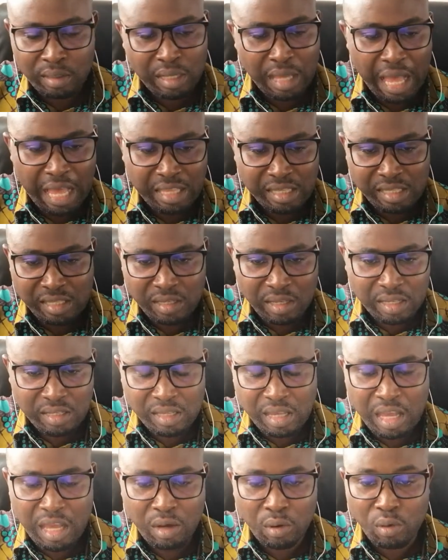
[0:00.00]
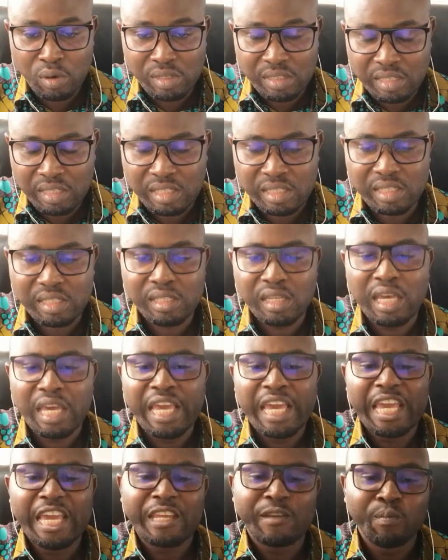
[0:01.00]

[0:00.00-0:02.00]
answer questions, it